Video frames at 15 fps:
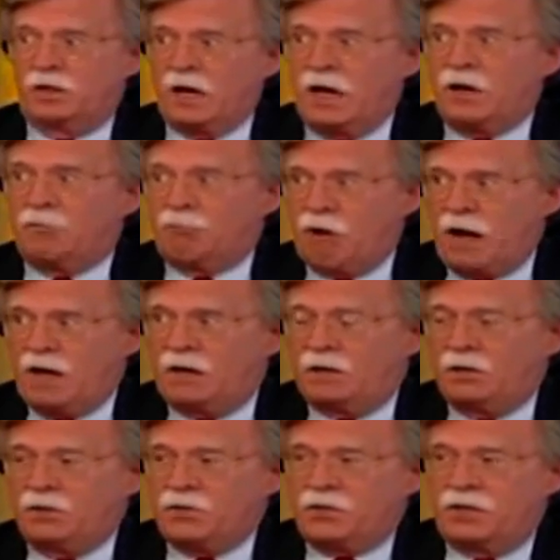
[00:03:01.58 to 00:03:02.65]
a lot of
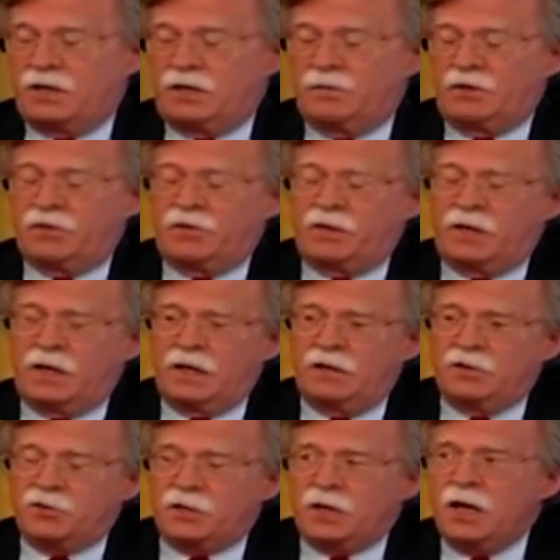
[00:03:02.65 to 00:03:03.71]
radical Islamic
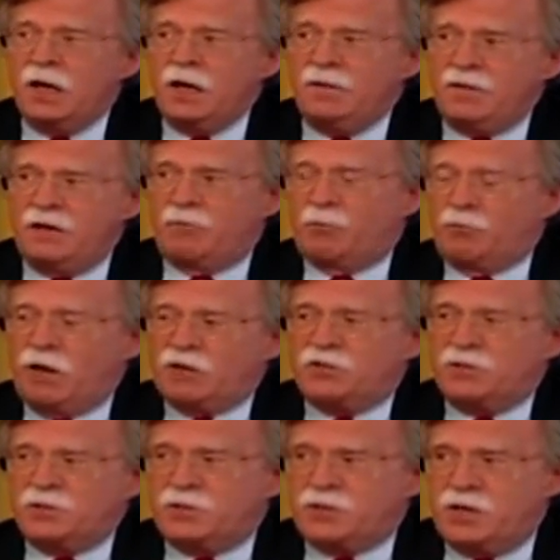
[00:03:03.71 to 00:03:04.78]
theology. They've
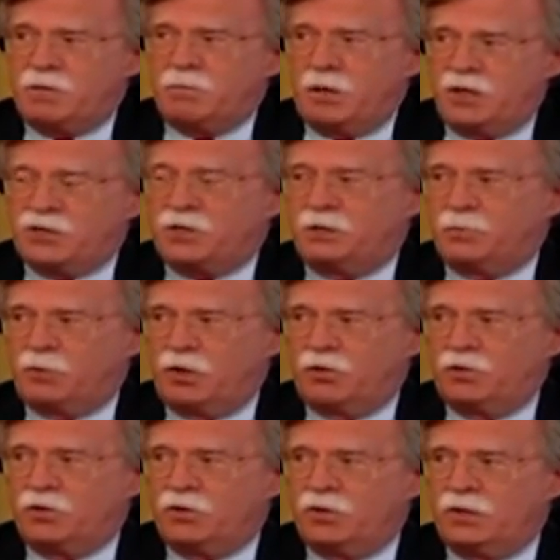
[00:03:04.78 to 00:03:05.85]
arrested some Muslim
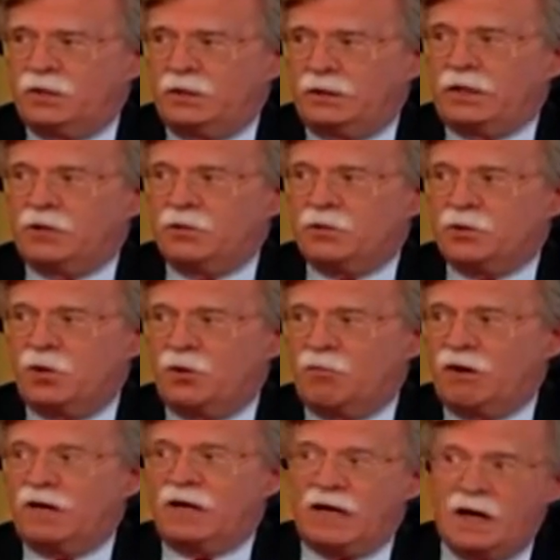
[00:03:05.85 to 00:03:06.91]
Brotherhood leaders
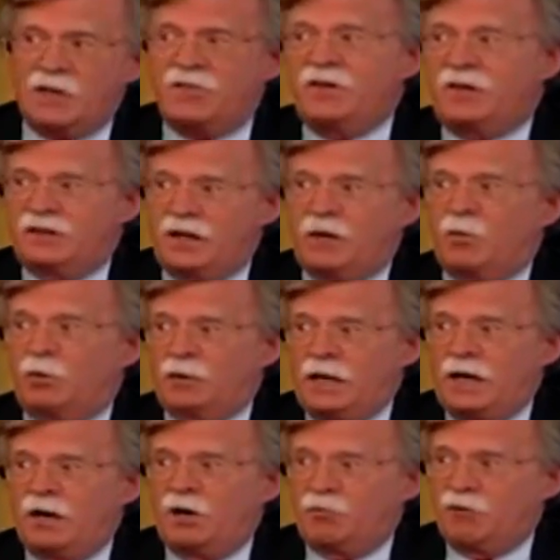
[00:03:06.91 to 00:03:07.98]
already. I think they will
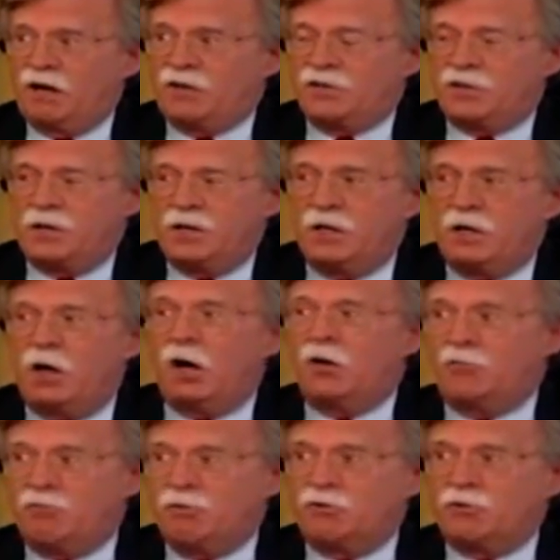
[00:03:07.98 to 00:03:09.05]
now arrest
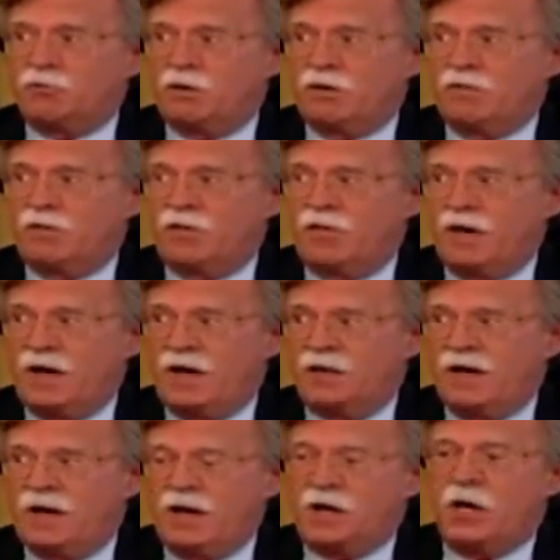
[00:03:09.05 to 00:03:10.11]
hundreds or even
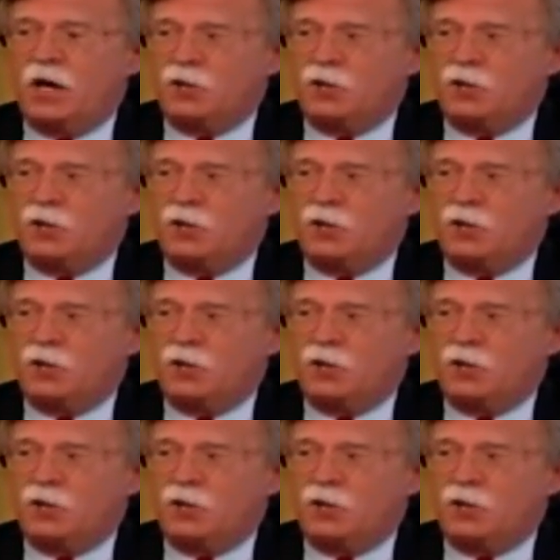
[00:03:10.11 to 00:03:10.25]
thousands.